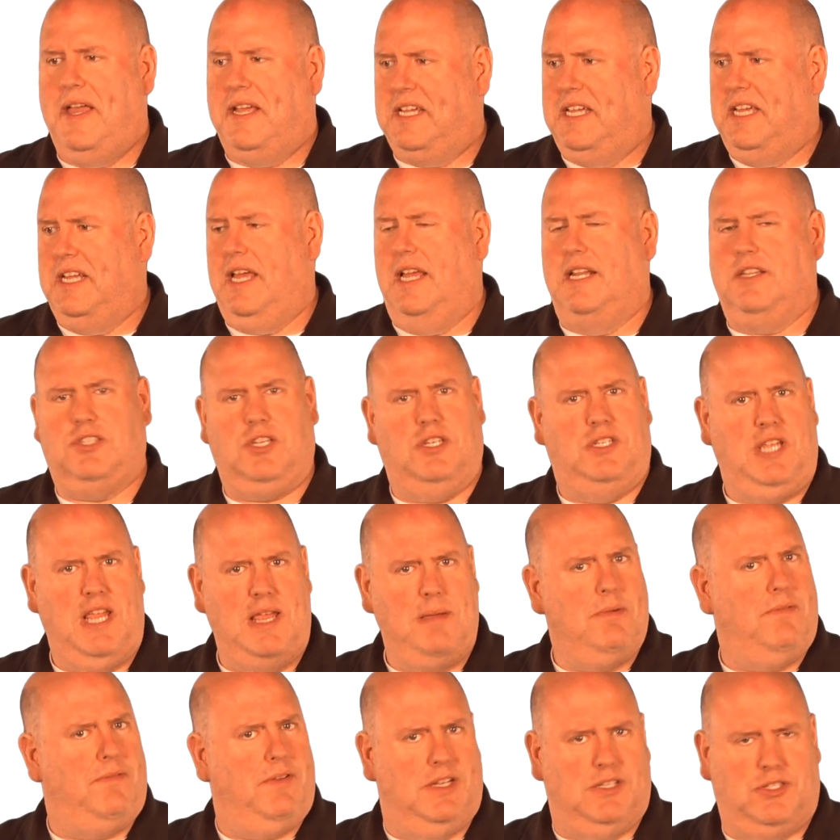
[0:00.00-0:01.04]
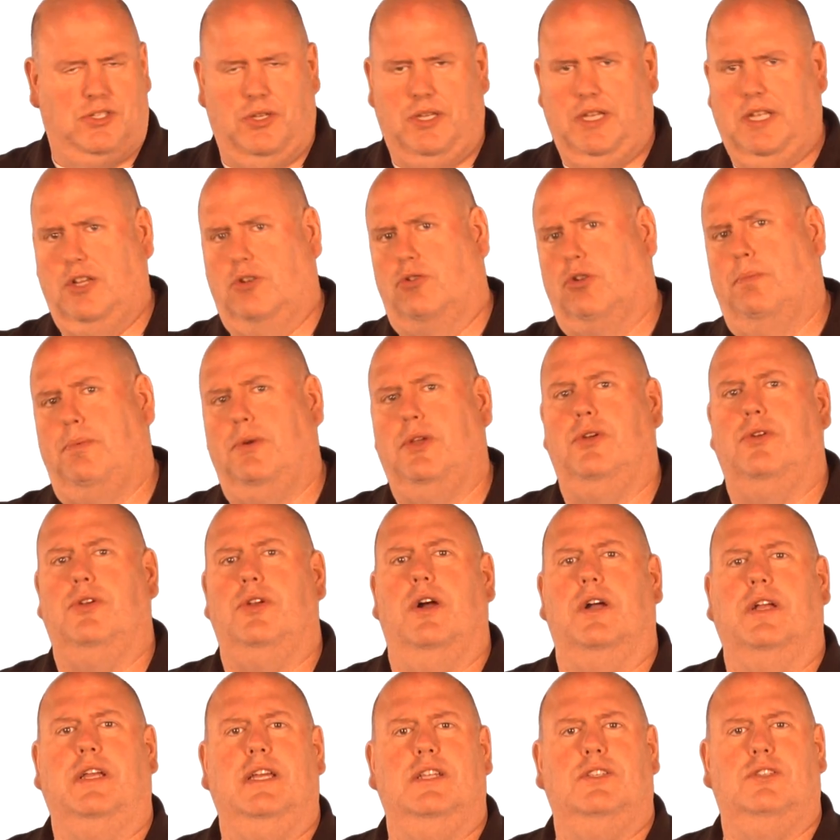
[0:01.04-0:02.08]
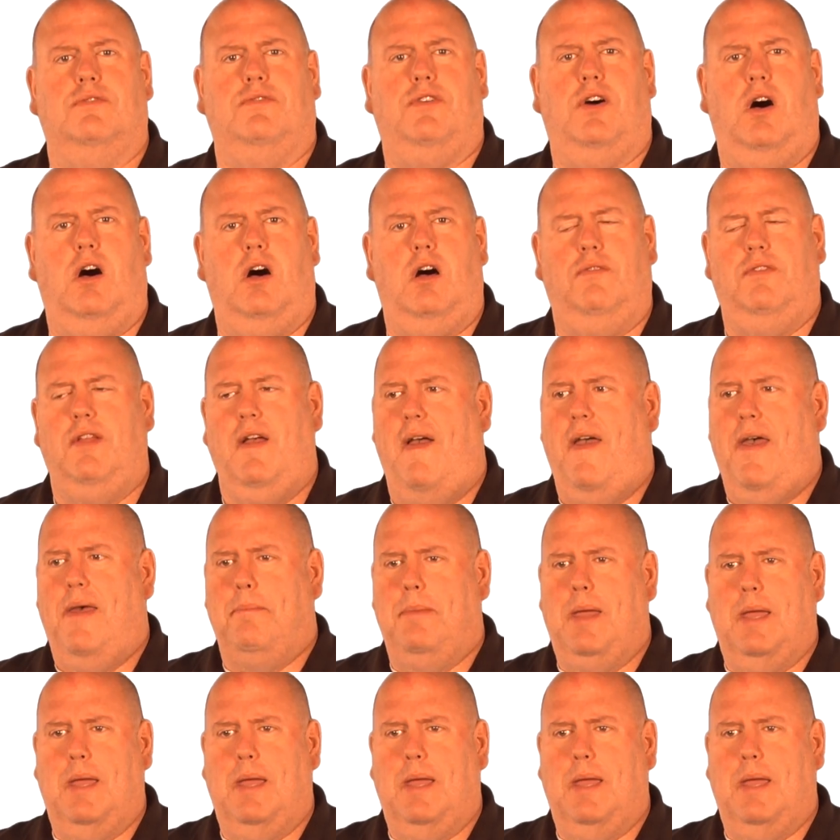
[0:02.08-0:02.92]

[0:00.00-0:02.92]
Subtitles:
It's a team event, so you get a group of your young kids involved.